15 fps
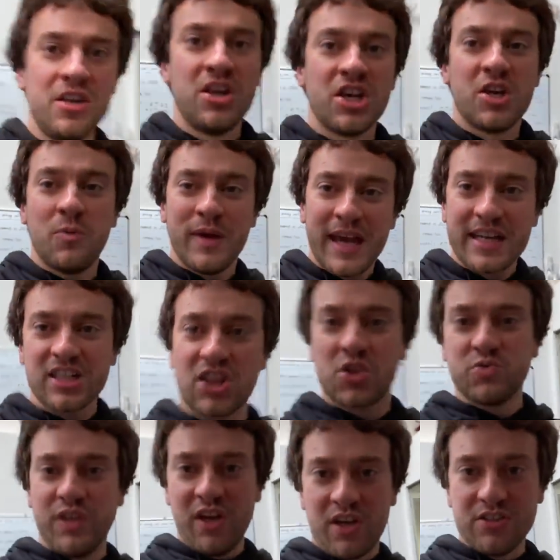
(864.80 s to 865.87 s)
Can we get to
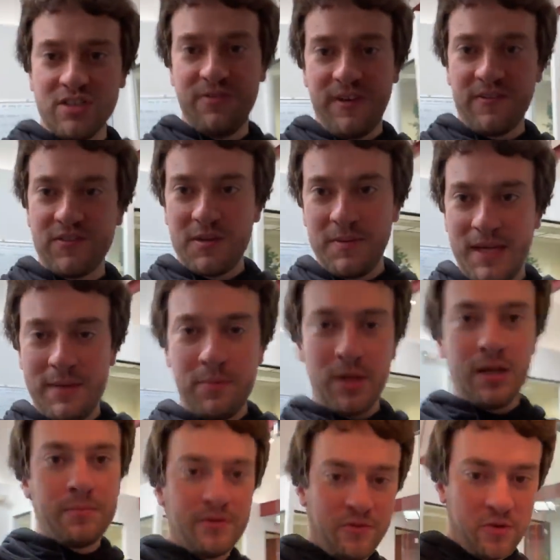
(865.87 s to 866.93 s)
350 people
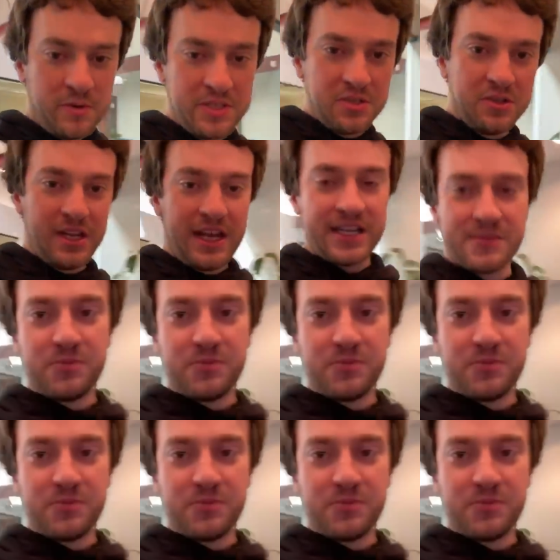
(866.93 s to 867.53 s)
before we do the next